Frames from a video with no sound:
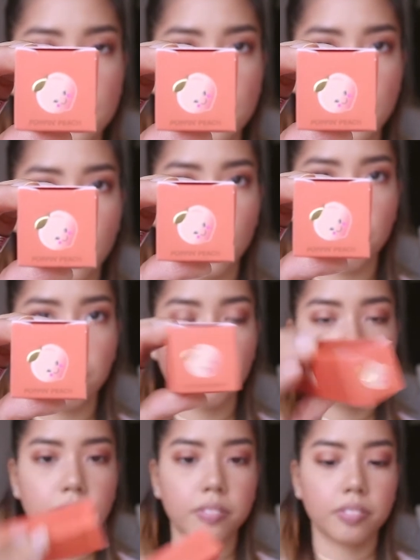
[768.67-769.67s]
the name.
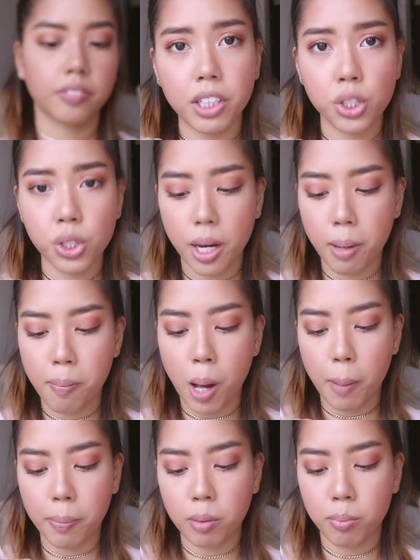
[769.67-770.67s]
I'm gonna try a
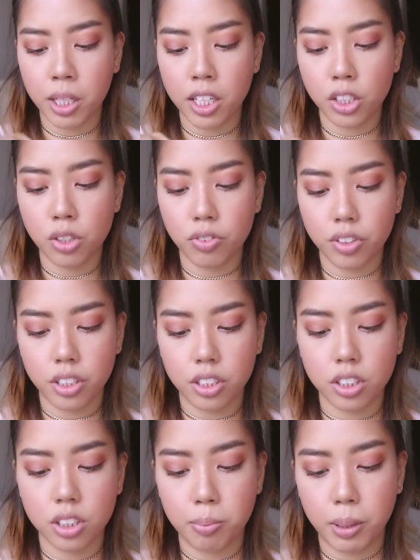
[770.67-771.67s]
Poppin' Peach
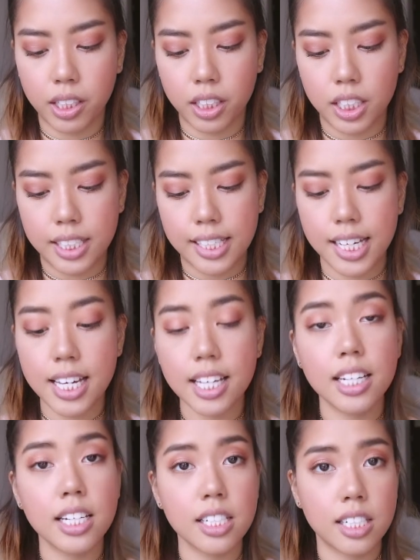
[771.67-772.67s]
first because
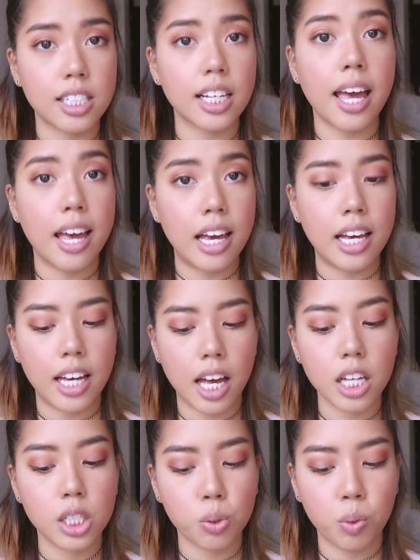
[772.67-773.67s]
it is a
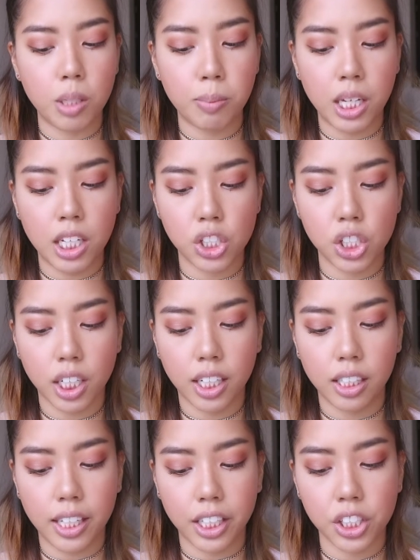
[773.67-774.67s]
Sweet Peach
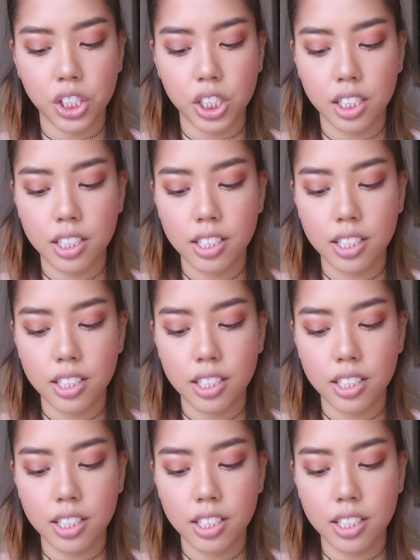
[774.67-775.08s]
collection.